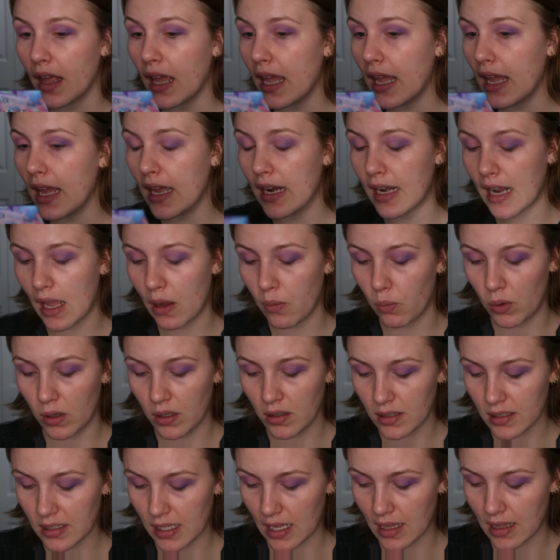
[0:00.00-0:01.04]
And I
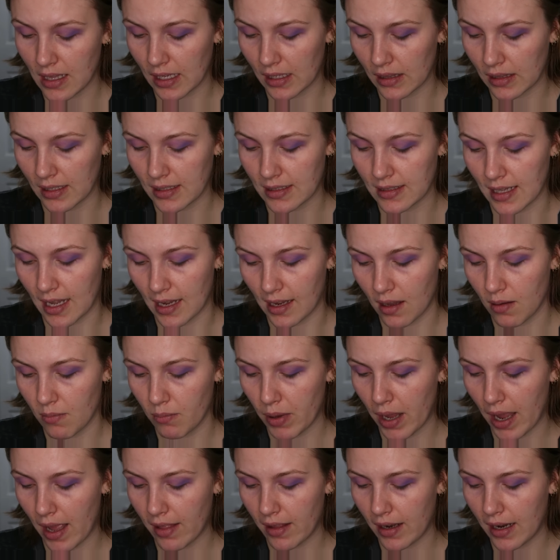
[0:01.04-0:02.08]
will say, like, the
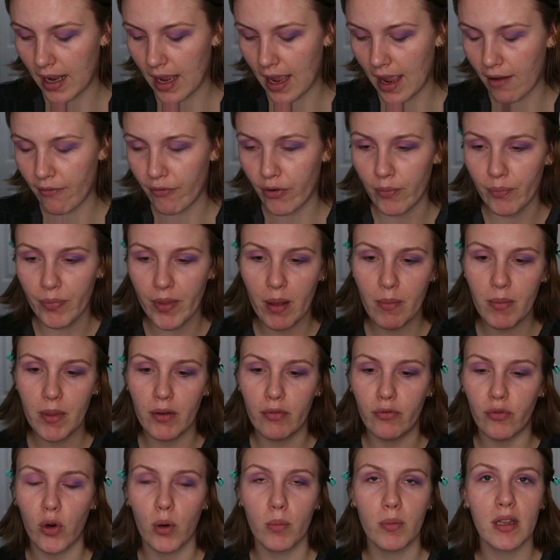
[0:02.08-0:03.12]
second palette I have from them,
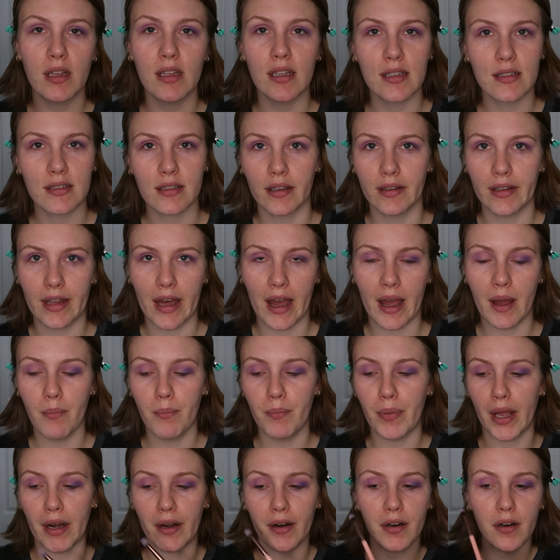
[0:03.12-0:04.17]
the formula is a lot
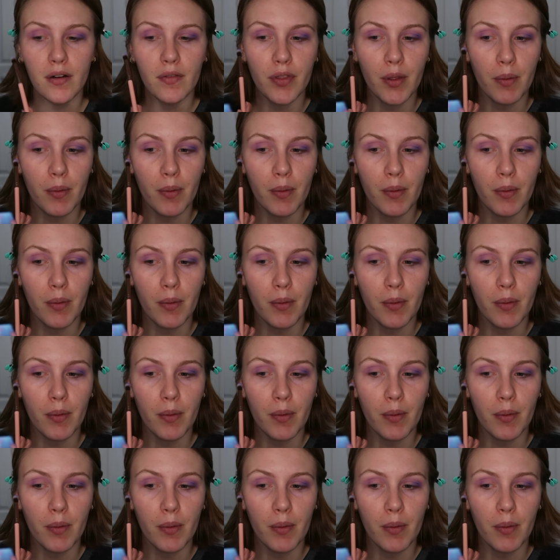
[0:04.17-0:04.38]
better.